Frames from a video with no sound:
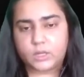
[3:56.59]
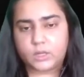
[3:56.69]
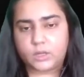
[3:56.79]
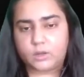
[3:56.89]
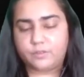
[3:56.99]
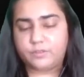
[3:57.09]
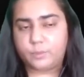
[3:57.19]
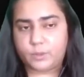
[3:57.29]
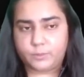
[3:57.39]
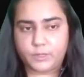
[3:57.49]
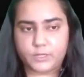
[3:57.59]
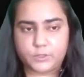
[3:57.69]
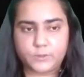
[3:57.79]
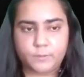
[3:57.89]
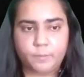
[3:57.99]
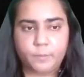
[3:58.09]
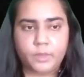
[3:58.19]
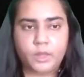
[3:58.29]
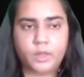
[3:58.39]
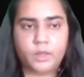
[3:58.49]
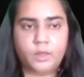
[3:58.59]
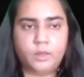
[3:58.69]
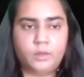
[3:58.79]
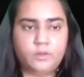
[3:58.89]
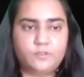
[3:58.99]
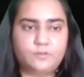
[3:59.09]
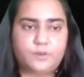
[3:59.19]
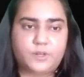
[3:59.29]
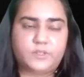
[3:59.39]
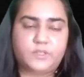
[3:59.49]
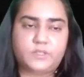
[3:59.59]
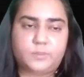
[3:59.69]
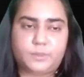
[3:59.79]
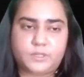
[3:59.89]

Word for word: uh, of the population versus the